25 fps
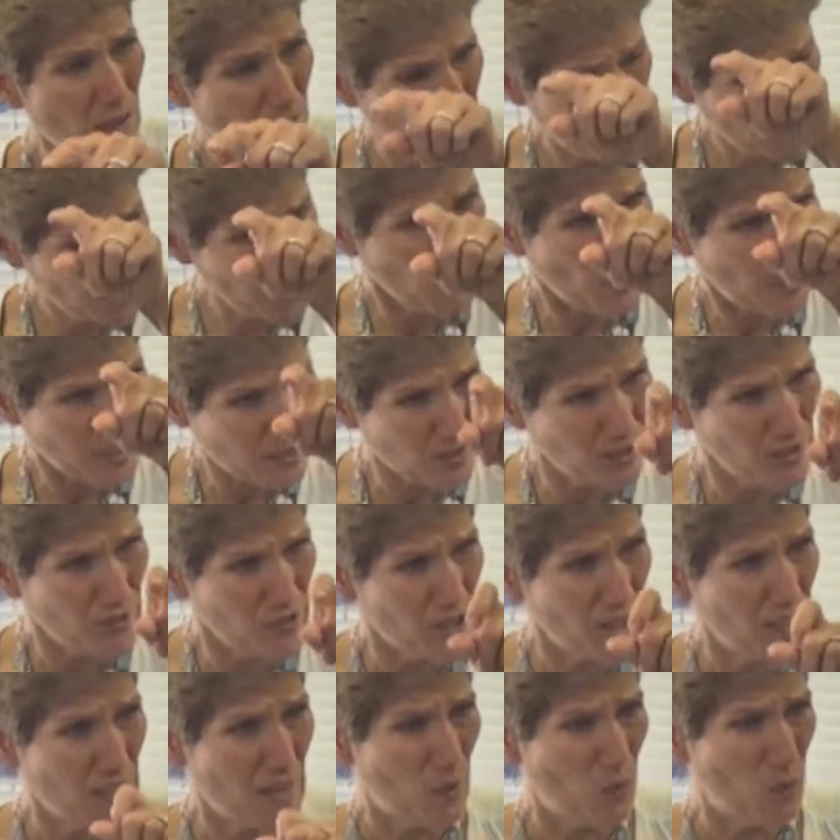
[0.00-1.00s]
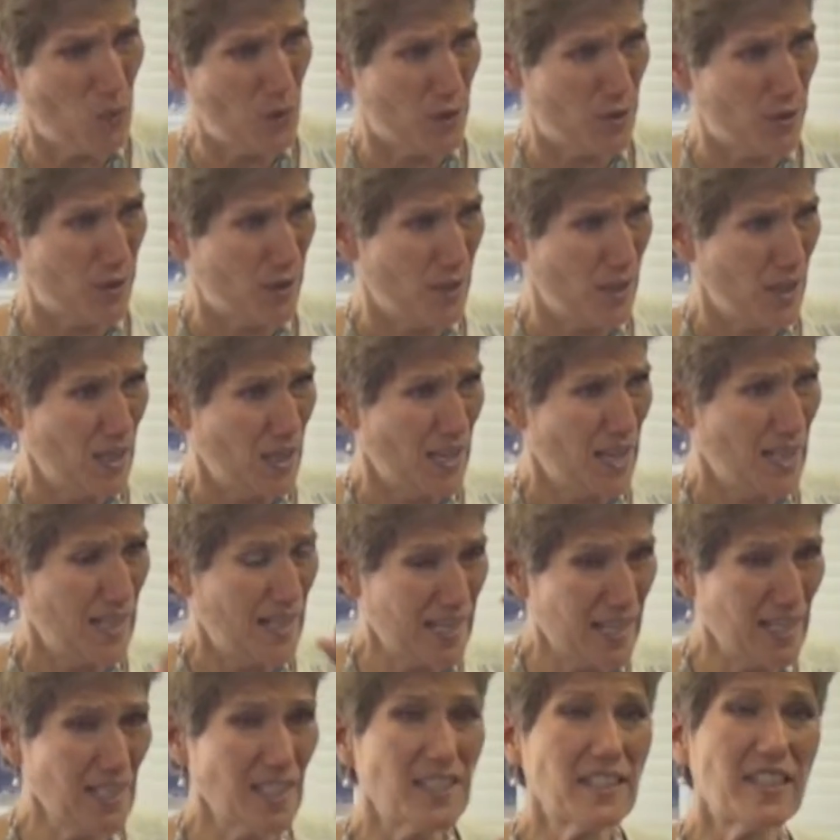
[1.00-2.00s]
A T-Rex lived in that wood.
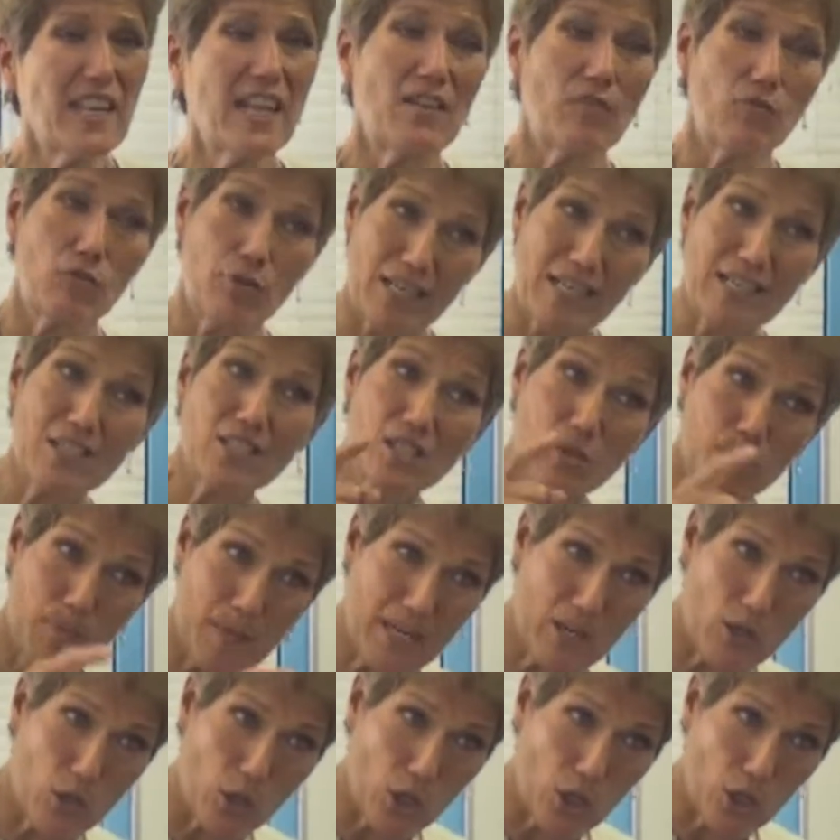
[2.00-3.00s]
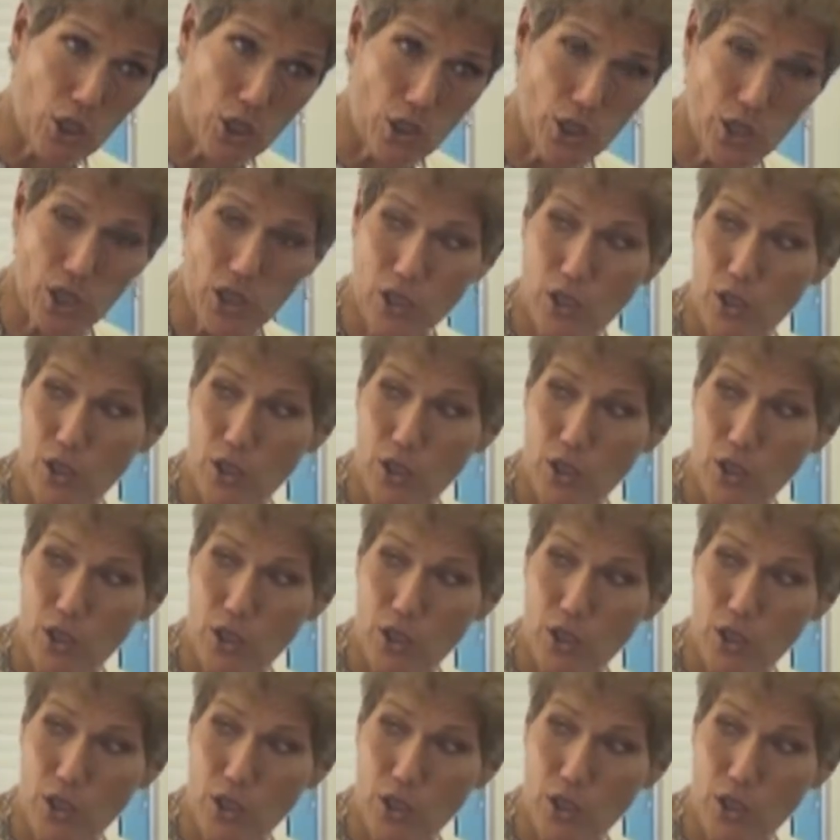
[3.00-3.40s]
In England, they have Grendelsmere,